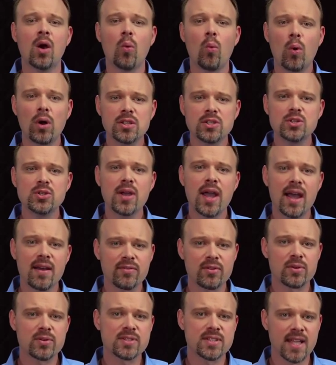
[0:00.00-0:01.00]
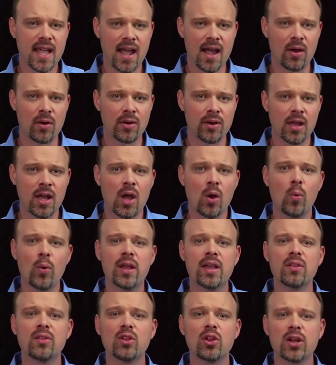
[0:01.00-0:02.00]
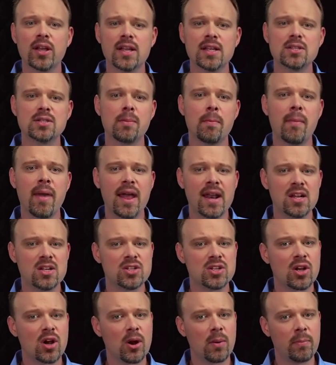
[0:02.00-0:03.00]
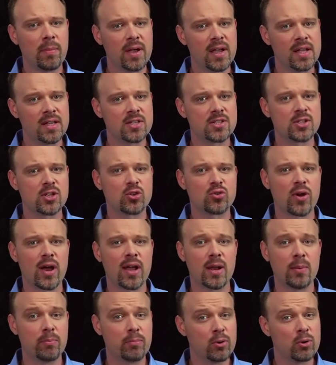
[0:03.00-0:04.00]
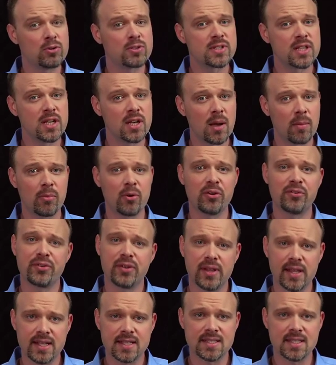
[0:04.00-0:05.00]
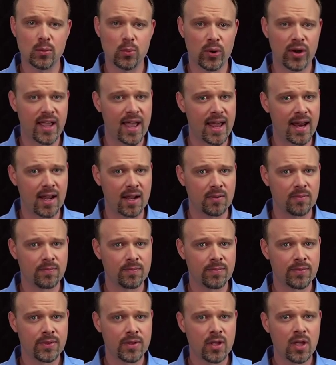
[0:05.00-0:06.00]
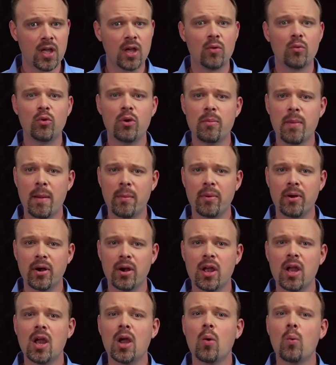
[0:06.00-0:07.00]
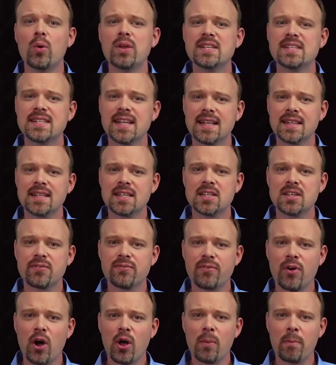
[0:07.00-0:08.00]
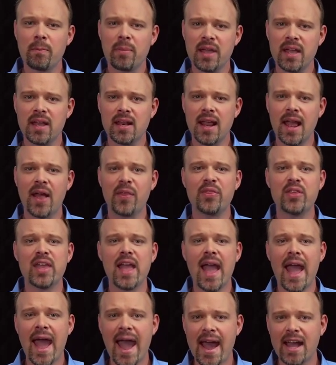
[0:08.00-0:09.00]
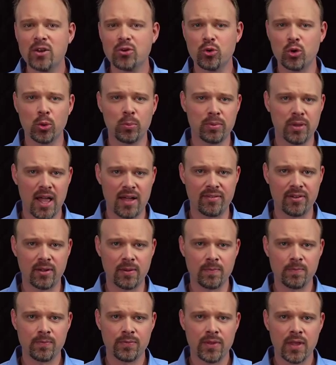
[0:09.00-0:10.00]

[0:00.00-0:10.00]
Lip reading: Once you have those down, we can look into managing our bids to try to boost the number of clicks that we're getting. Remember, we set the default bid at the ad group level.